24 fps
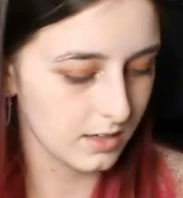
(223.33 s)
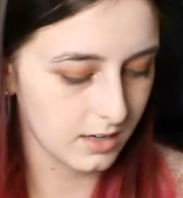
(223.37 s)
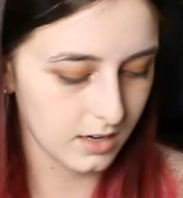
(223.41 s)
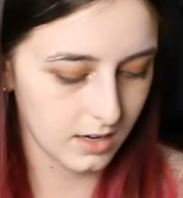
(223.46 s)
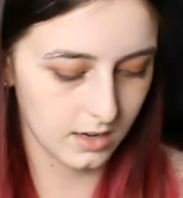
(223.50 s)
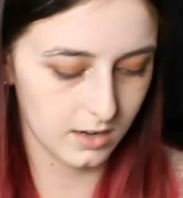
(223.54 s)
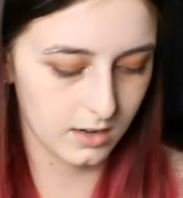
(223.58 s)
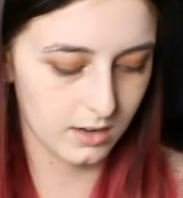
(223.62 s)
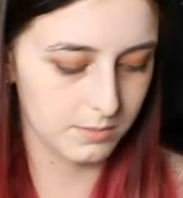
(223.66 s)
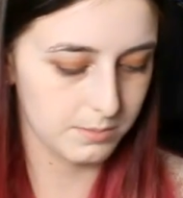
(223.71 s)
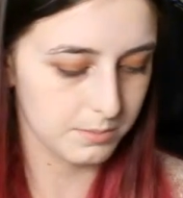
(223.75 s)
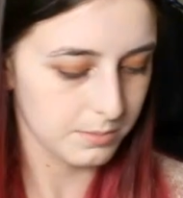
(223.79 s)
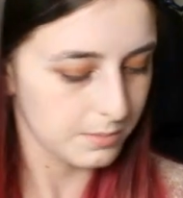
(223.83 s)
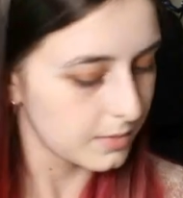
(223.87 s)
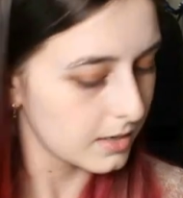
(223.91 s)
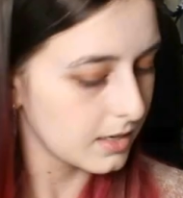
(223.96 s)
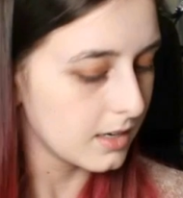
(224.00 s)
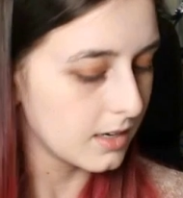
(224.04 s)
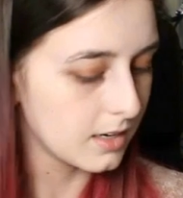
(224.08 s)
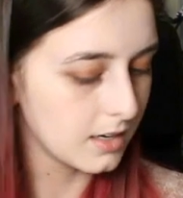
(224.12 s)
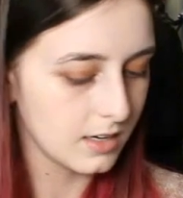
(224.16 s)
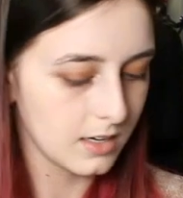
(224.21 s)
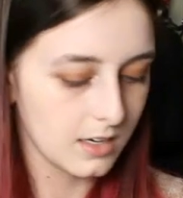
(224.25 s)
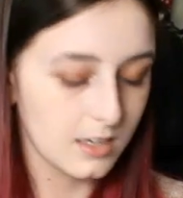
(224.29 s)
Time
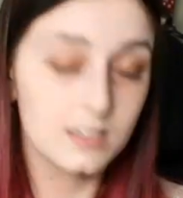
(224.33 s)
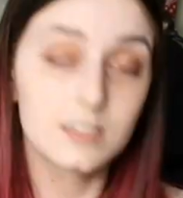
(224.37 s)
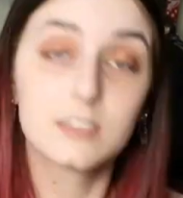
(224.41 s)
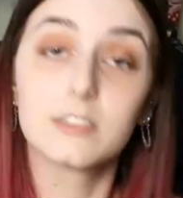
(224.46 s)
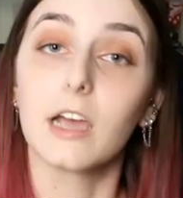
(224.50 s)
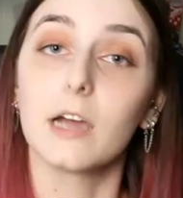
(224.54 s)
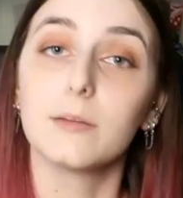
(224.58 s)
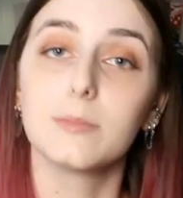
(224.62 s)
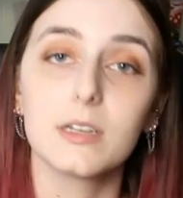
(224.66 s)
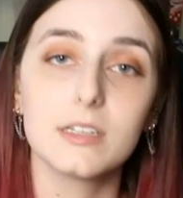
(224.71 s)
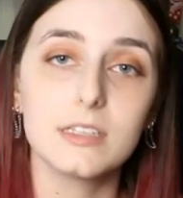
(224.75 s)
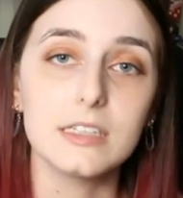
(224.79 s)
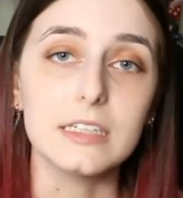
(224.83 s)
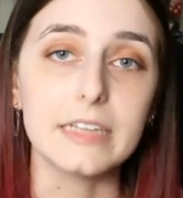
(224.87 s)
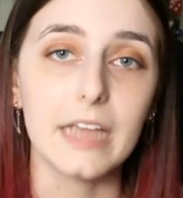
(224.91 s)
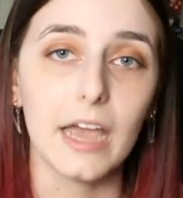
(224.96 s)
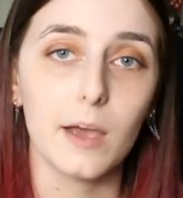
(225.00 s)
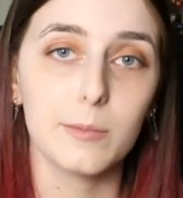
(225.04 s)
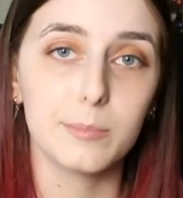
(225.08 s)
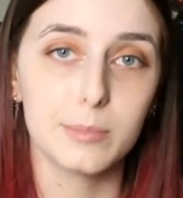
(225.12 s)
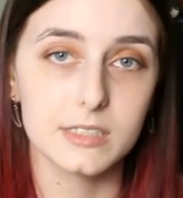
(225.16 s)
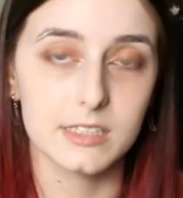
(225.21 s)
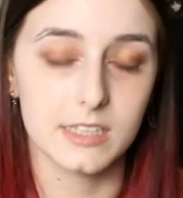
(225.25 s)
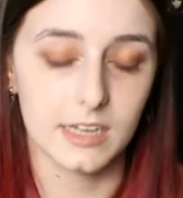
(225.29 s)
to
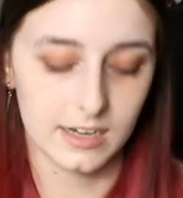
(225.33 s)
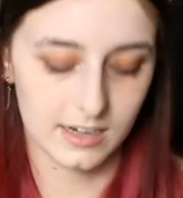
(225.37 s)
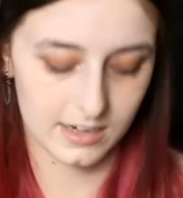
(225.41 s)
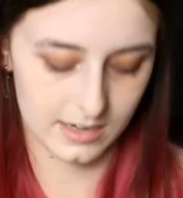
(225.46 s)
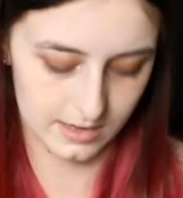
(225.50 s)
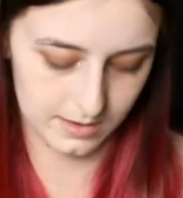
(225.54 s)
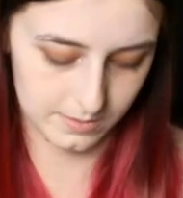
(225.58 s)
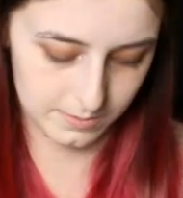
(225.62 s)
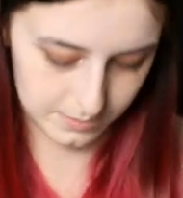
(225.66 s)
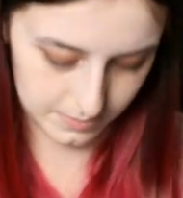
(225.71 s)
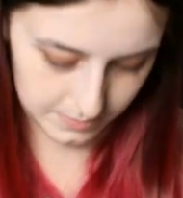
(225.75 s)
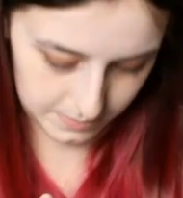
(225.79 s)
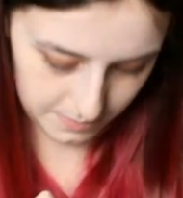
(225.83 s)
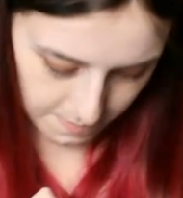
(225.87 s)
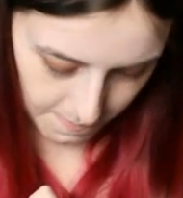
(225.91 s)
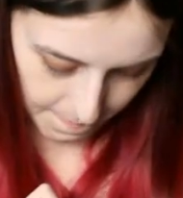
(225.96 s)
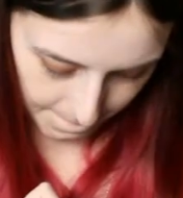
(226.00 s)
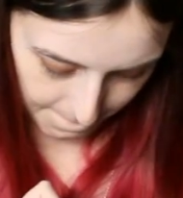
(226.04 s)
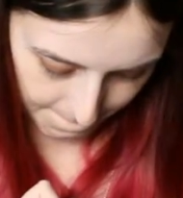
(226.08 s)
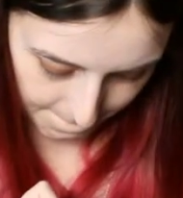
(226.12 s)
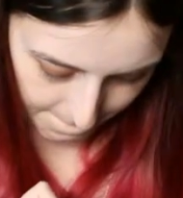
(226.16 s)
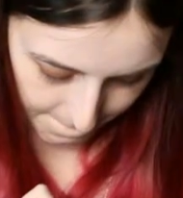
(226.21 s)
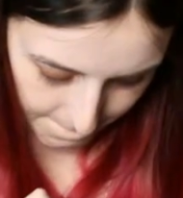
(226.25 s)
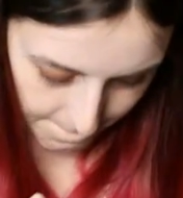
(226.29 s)
decapitate him.
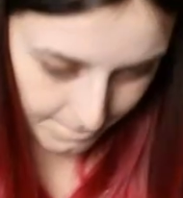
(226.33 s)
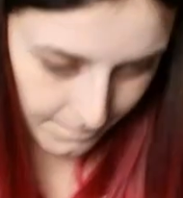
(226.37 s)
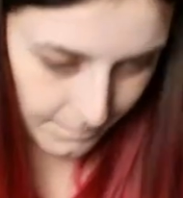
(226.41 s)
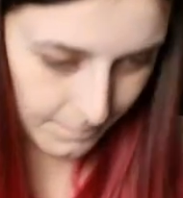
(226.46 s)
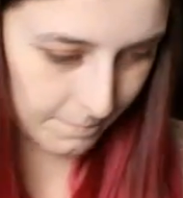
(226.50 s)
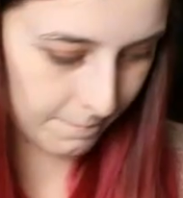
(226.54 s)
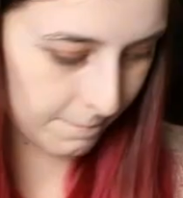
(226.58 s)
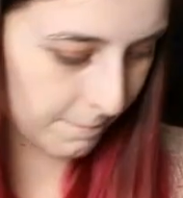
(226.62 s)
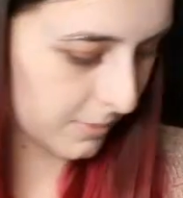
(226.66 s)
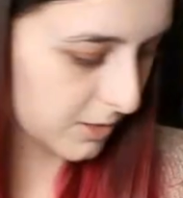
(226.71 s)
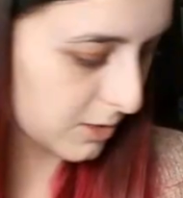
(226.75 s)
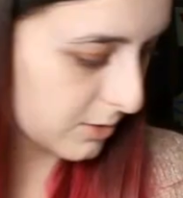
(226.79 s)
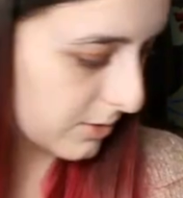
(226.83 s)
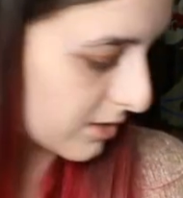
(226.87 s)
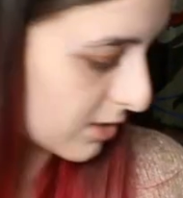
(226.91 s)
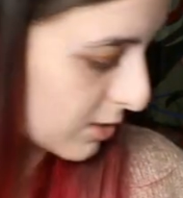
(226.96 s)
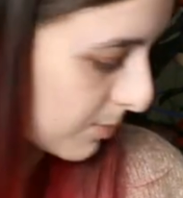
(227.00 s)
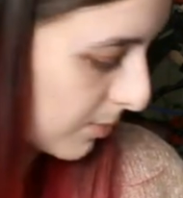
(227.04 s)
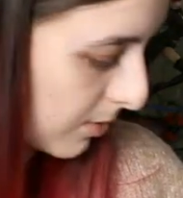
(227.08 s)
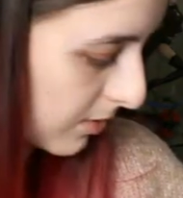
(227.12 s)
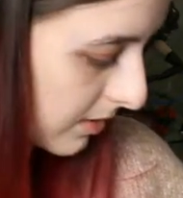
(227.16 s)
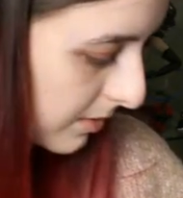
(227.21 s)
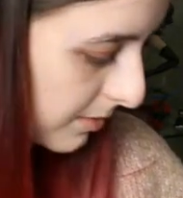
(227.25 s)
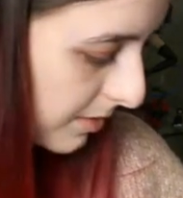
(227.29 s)
Do I just
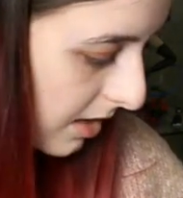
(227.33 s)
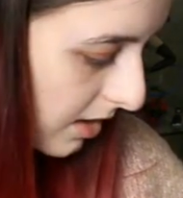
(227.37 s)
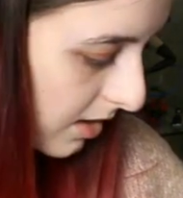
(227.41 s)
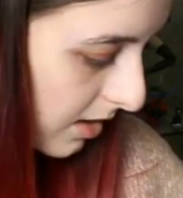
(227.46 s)
pull it